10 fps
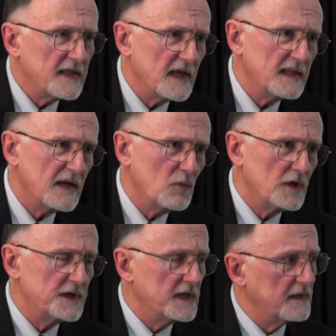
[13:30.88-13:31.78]
then they
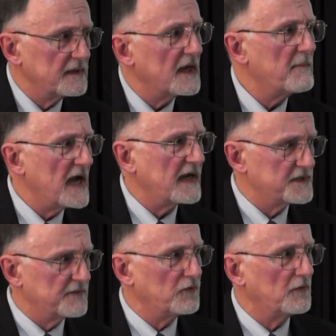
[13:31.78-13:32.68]
would come back
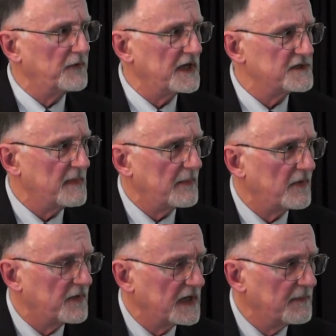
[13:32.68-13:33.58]
as a full-fledged member
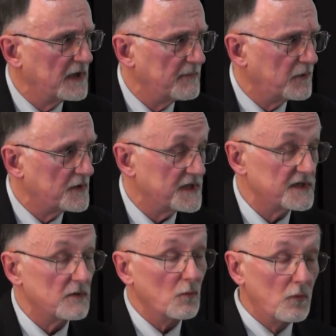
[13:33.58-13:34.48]
of the Kimberley
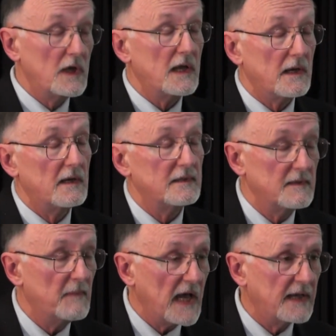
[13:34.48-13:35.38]
process. We had
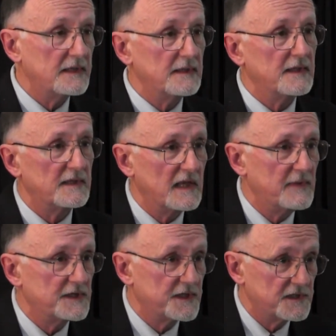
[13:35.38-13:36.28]
demanded that they
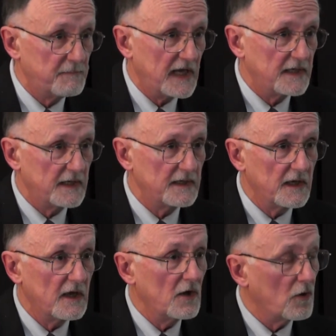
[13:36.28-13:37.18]
be suspended
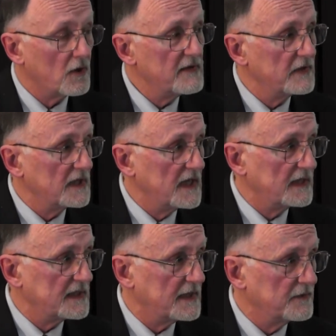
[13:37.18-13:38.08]
or even
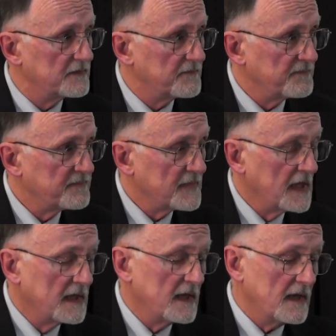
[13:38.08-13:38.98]
kicked out.
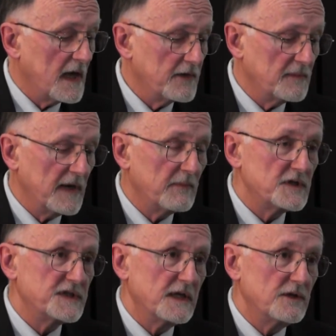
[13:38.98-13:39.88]
Other
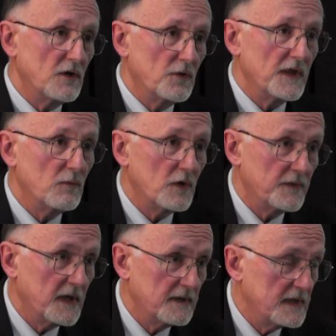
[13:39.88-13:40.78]
members said no, they
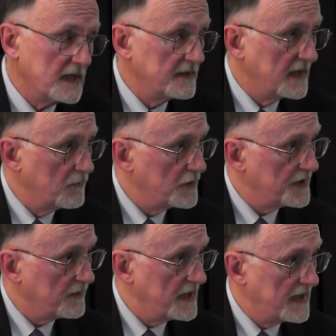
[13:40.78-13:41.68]

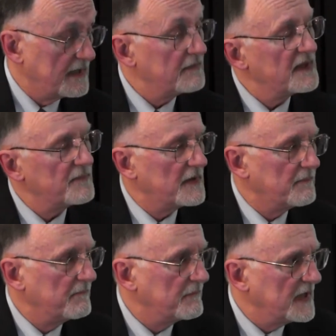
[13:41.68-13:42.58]
wouldn't agree. They'd given
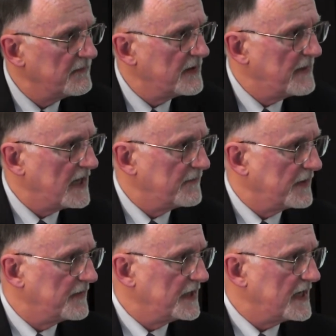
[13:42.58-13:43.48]
the
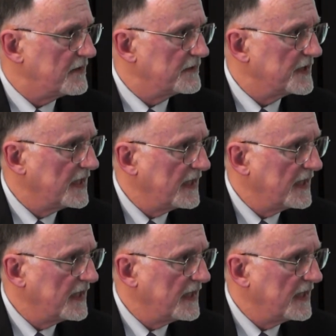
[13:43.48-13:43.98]
benefit of the doubt.